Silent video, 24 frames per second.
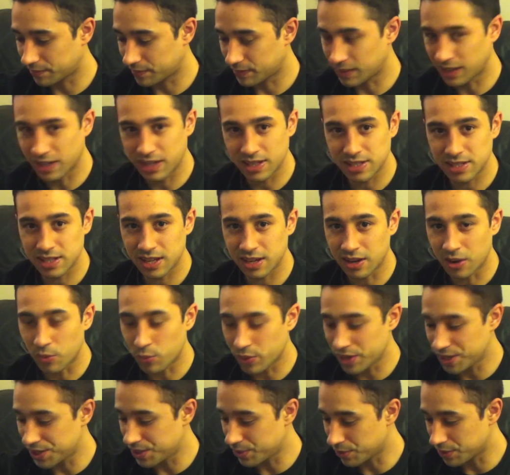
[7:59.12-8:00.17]
like I said, I
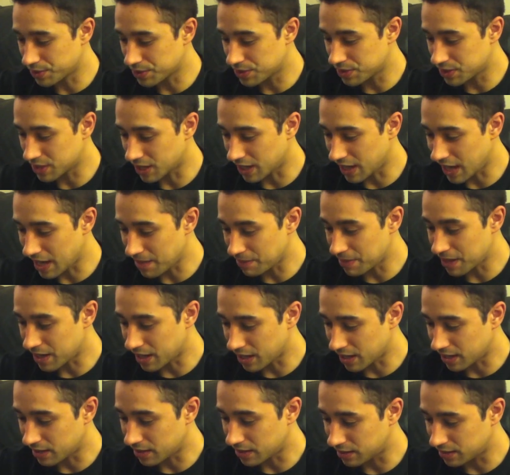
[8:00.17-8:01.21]
wish it was a game they
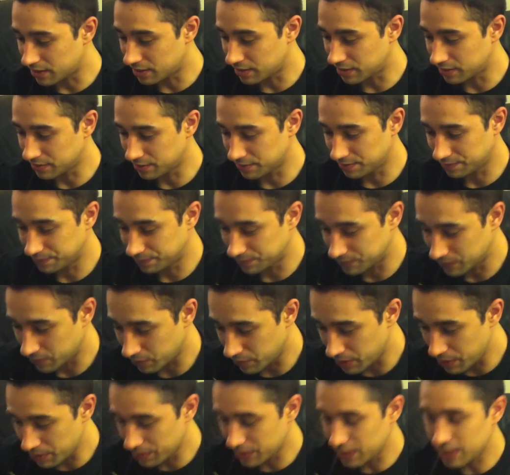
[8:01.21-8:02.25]
could
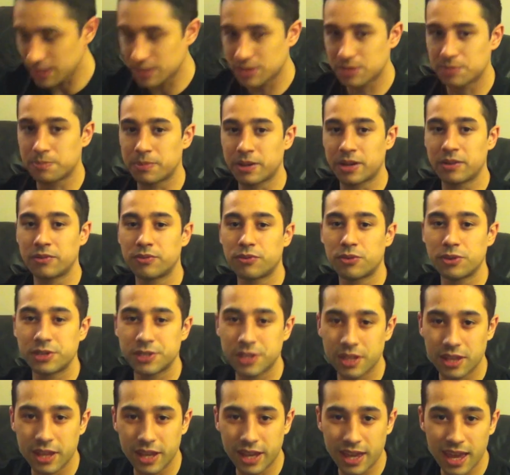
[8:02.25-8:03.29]
re-release, but unfortunately